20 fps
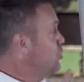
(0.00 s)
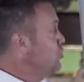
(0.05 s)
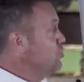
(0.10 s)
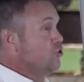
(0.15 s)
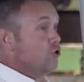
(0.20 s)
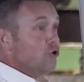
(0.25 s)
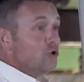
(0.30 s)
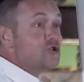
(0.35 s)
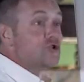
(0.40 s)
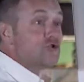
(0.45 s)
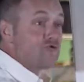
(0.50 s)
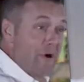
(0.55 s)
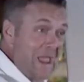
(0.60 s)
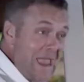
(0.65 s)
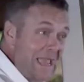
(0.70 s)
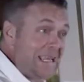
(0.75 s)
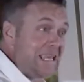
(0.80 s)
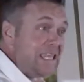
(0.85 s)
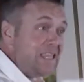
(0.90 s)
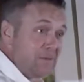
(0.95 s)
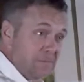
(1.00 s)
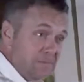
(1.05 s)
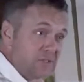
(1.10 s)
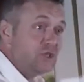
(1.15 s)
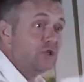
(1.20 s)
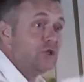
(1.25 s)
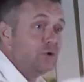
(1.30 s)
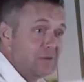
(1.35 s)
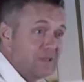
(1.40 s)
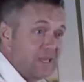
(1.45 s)
You're training them to
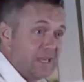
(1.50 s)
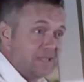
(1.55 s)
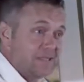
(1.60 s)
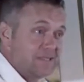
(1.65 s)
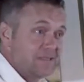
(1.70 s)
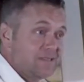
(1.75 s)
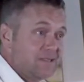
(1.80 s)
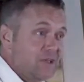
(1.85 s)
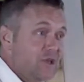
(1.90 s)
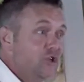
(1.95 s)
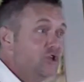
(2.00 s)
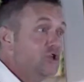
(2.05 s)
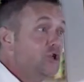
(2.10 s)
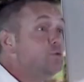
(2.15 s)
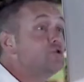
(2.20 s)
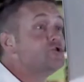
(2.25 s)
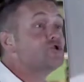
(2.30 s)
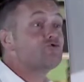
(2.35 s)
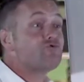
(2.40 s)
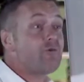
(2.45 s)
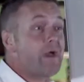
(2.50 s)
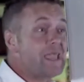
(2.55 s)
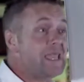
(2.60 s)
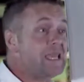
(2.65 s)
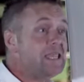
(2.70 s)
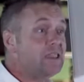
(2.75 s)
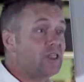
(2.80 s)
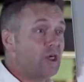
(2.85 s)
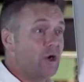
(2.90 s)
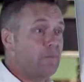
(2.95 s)
do this. You
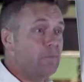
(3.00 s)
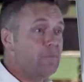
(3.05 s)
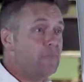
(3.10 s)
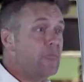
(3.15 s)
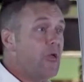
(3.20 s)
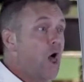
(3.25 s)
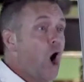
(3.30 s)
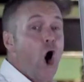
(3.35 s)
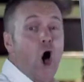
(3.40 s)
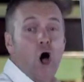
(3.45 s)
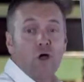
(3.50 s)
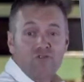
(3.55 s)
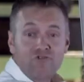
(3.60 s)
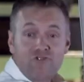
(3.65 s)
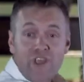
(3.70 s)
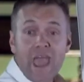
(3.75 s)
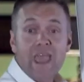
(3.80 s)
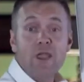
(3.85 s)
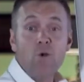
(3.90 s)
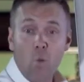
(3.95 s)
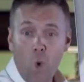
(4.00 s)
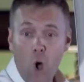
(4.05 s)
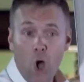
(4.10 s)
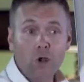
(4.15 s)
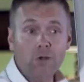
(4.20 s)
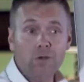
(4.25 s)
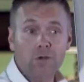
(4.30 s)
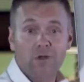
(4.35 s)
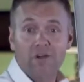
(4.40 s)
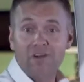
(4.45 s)
train them on day
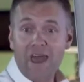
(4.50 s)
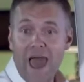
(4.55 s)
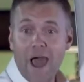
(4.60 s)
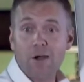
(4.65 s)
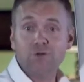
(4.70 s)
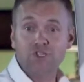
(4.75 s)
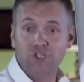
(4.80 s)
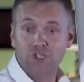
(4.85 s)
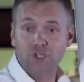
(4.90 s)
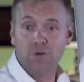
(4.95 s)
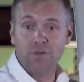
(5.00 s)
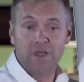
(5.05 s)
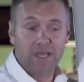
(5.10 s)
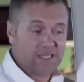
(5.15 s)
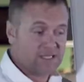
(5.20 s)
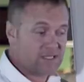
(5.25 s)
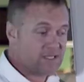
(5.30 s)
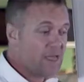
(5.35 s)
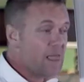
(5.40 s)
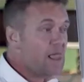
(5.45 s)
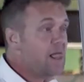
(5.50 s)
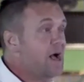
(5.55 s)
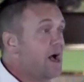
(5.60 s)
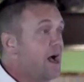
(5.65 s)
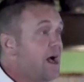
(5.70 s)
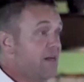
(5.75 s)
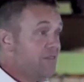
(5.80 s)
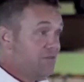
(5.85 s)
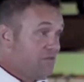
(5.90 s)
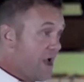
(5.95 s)
one how to do this.
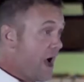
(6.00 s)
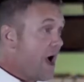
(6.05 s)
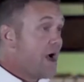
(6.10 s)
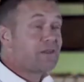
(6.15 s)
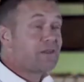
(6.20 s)
I